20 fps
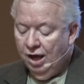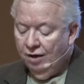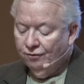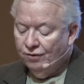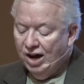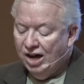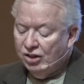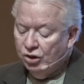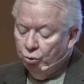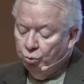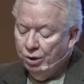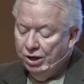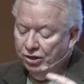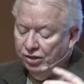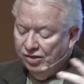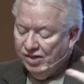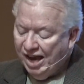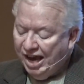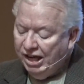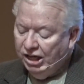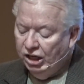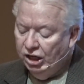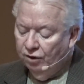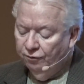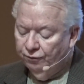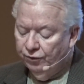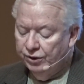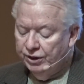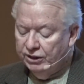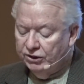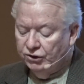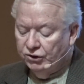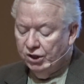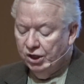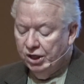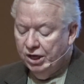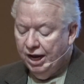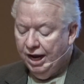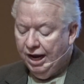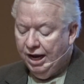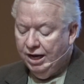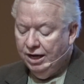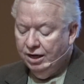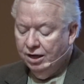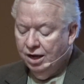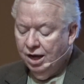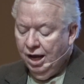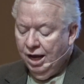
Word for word: Father, we thank you for this today.